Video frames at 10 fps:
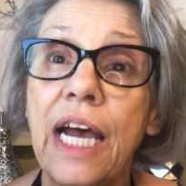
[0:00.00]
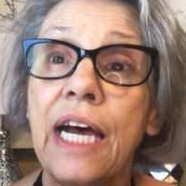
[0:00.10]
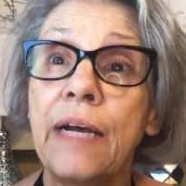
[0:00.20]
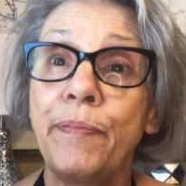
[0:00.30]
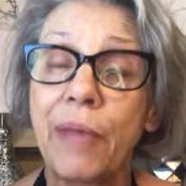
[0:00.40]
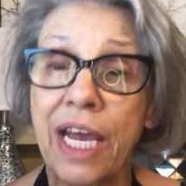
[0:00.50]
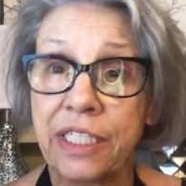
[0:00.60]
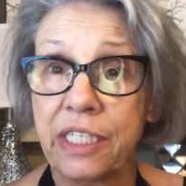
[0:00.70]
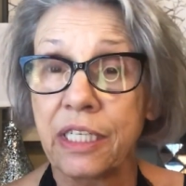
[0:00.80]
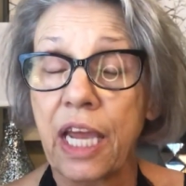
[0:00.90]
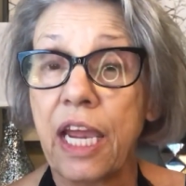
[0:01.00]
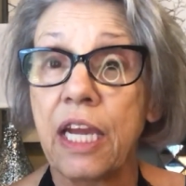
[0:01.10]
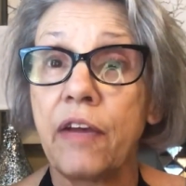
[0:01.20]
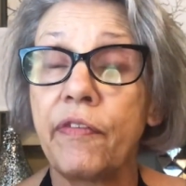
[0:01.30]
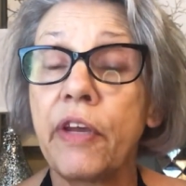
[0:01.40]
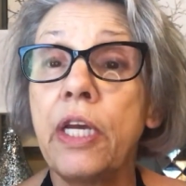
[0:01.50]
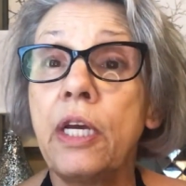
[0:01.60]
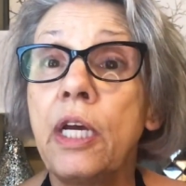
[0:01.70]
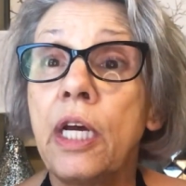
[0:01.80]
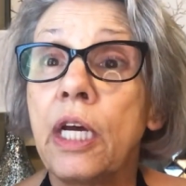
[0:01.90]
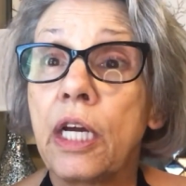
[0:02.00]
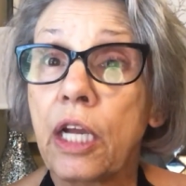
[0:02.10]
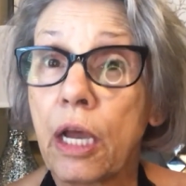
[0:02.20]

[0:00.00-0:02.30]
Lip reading: I did have a